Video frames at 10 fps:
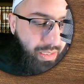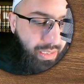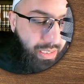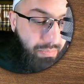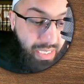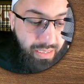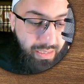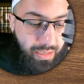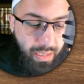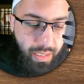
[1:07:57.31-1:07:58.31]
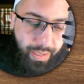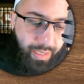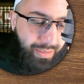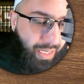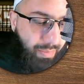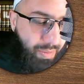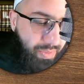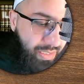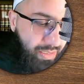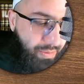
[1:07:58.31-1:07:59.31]
See you guys in the mini
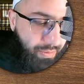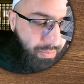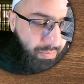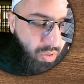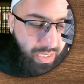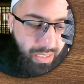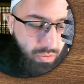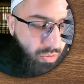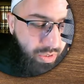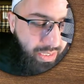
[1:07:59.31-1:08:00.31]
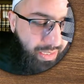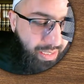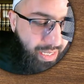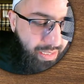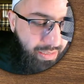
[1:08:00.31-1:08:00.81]
live session on Discord,